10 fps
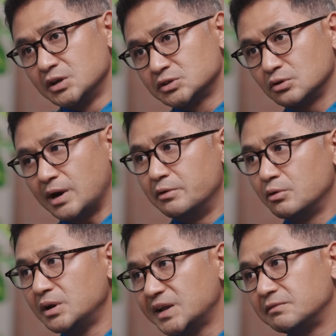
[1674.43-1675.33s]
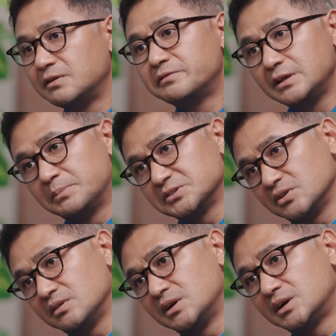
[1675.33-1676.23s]
So I would only get
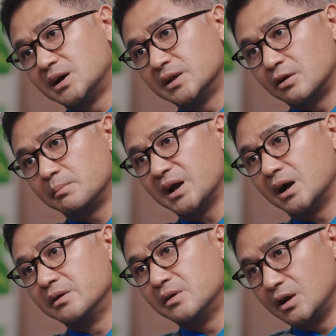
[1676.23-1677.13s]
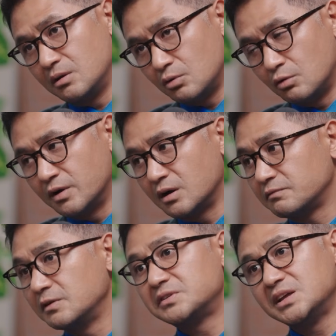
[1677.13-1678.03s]
50% return on my 100 over
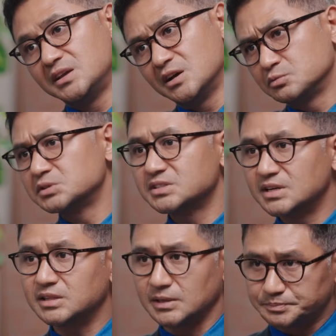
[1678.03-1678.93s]
15 years, which is nothing.